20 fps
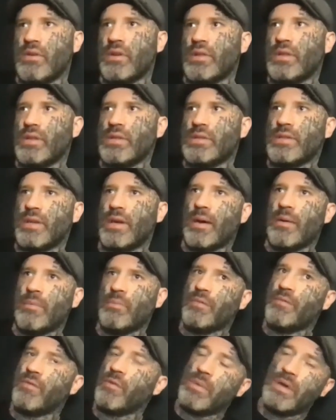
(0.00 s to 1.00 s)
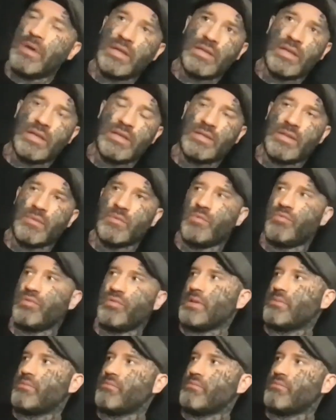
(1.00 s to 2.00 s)
and it's but for me it seems
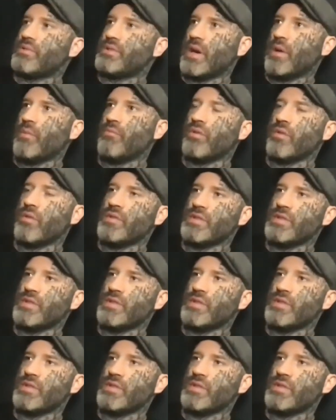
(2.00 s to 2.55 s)
pretty soundproof.